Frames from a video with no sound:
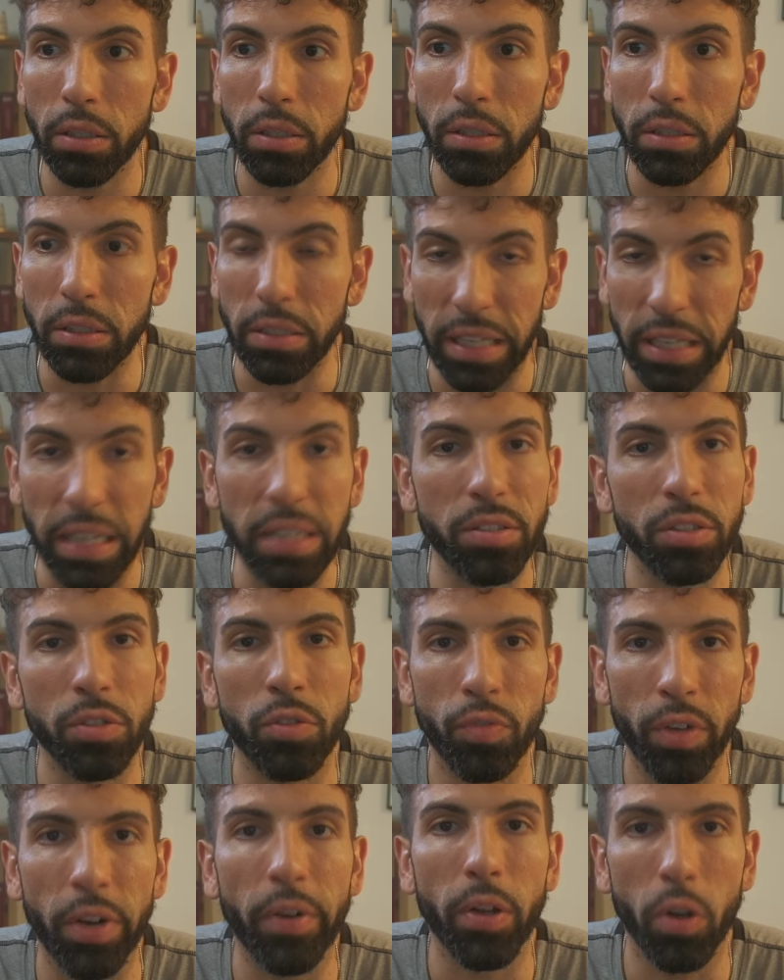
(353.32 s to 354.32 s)
yes, it's
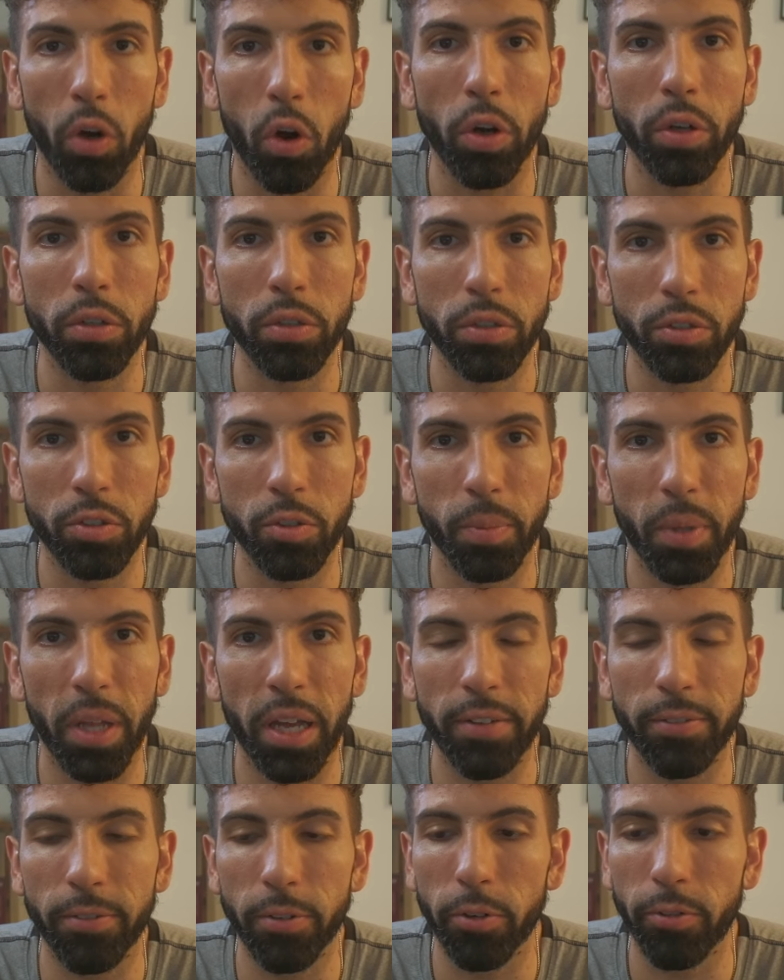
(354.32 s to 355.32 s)
very hard to
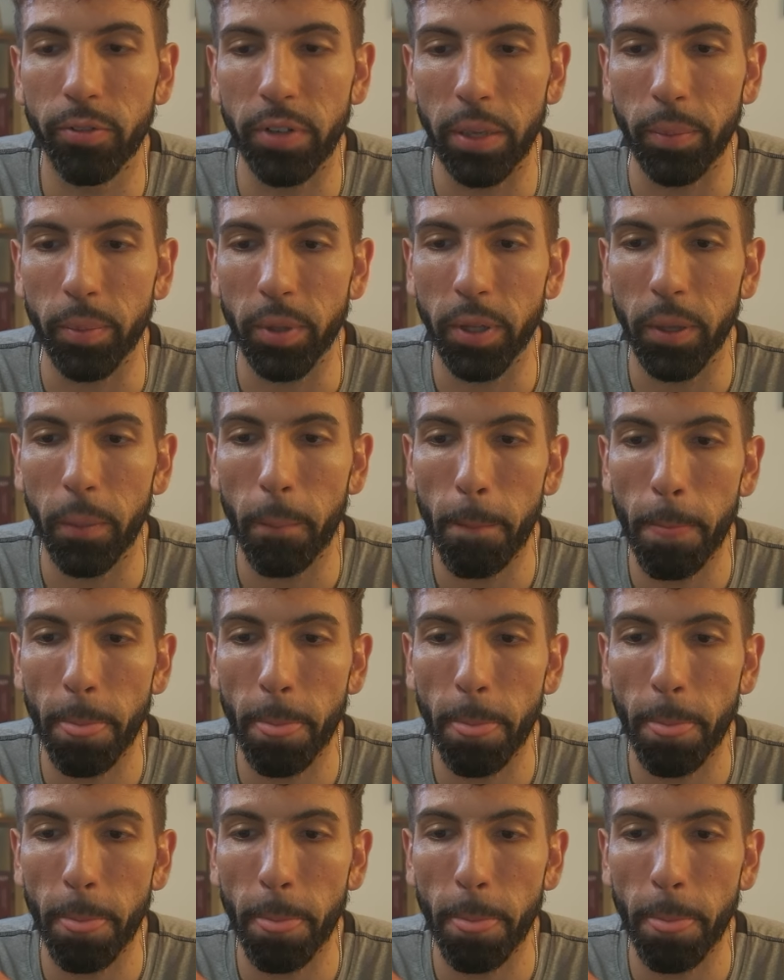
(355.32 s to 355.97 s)
supply for a family.